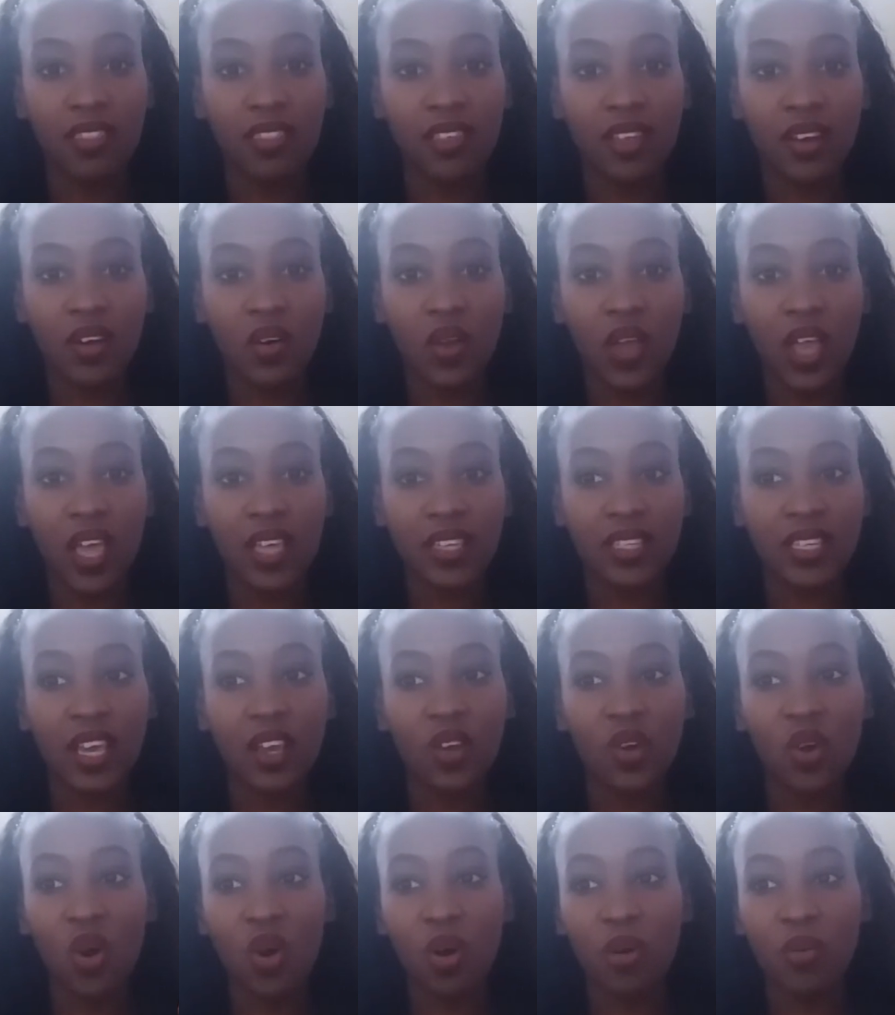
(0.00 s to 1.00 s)
And then as
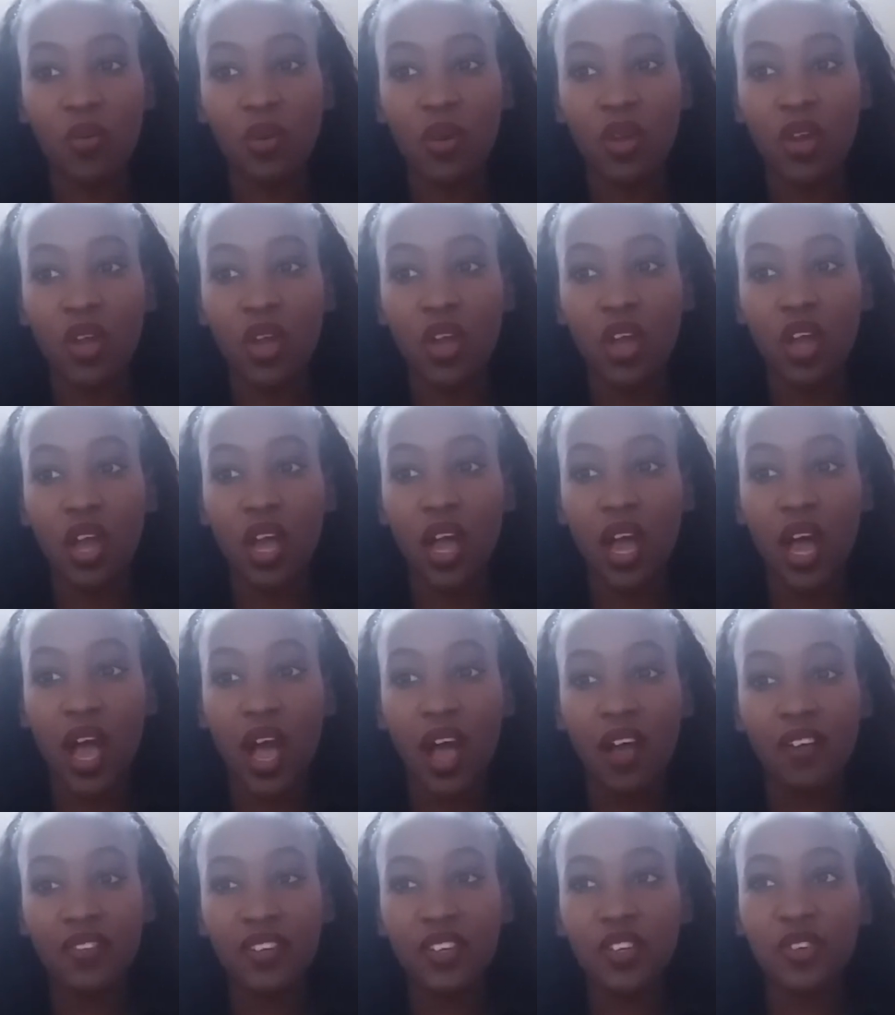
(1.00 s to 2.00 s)
I got,
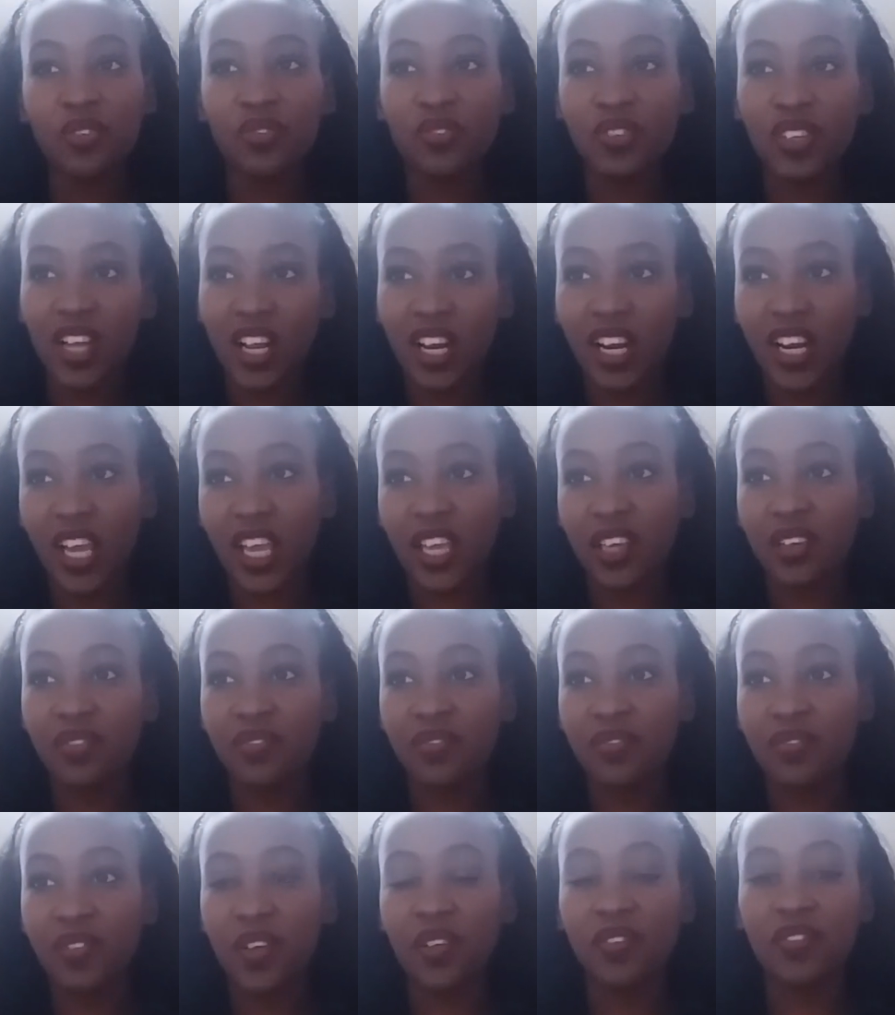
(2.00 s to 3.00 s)
after you've done like
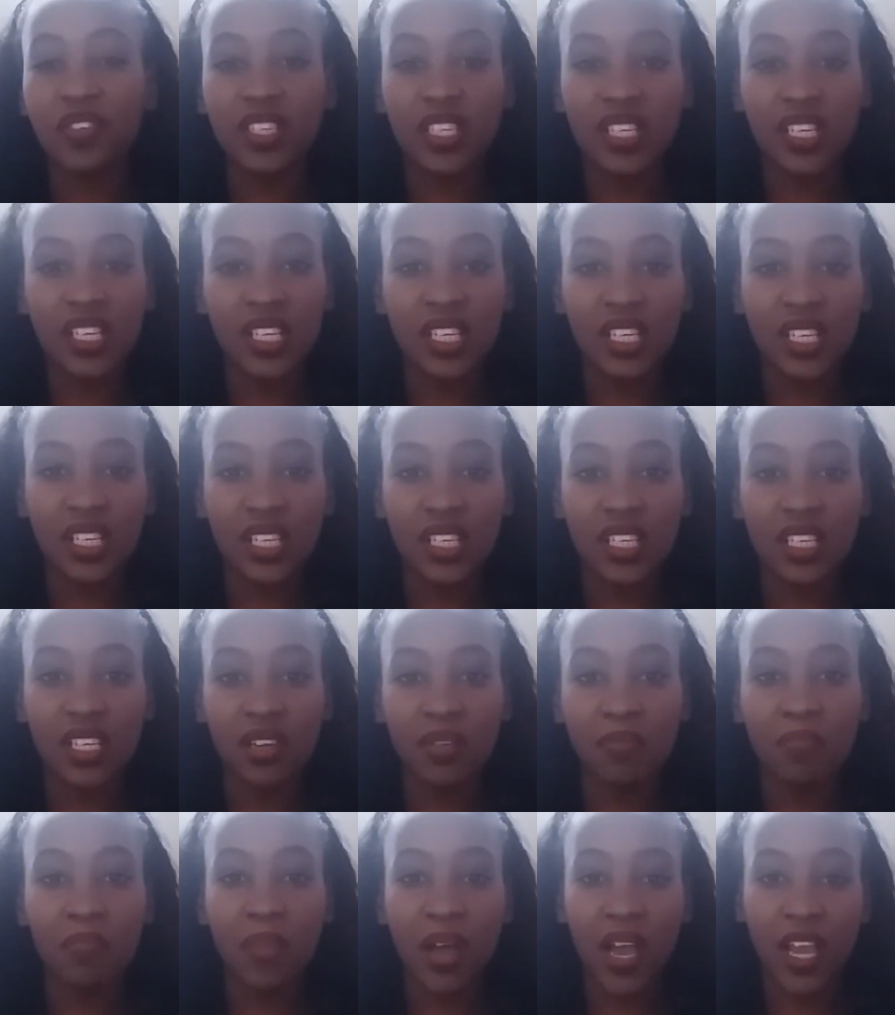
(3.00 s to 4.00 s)
15
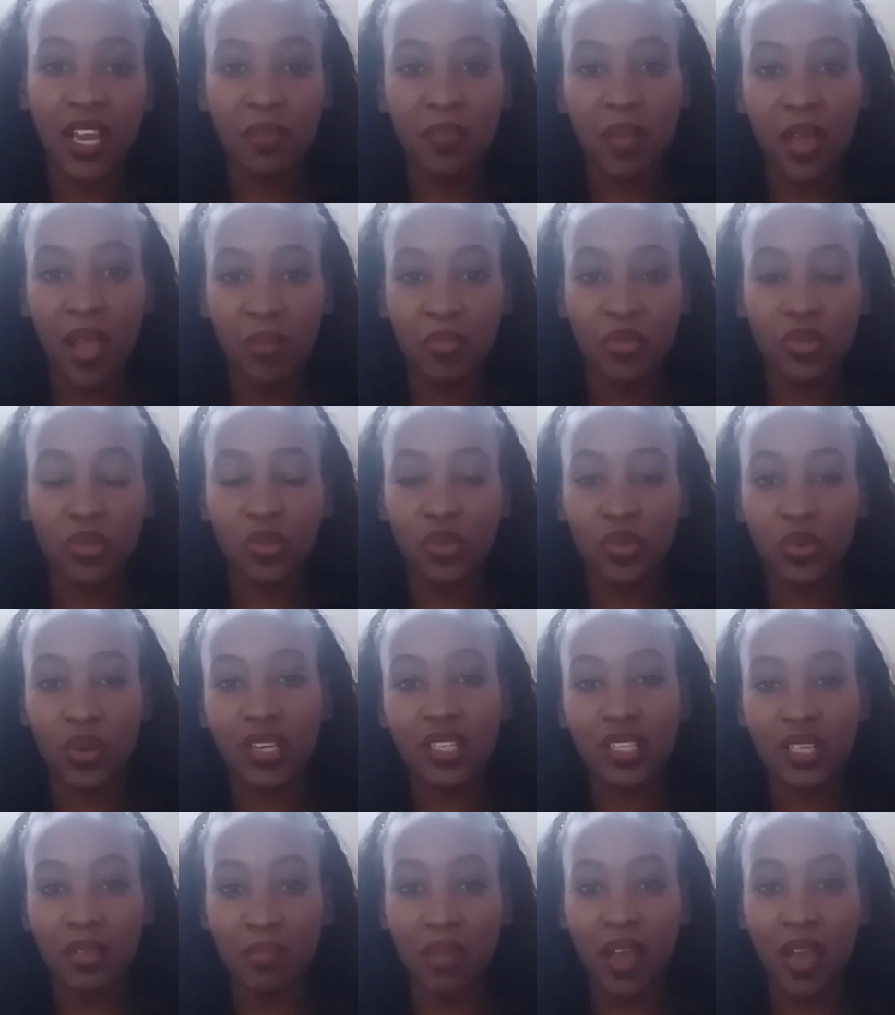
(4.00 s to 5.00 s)
mind maps or
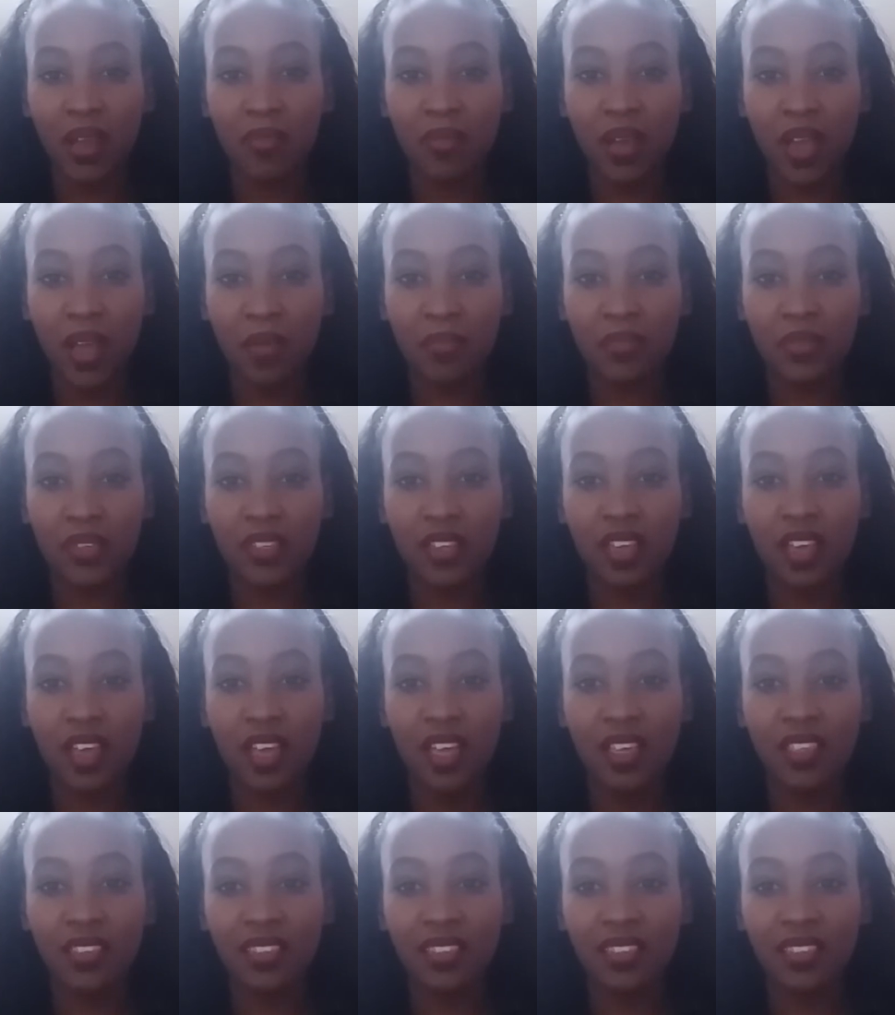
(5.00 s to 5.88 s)
20 mind maps,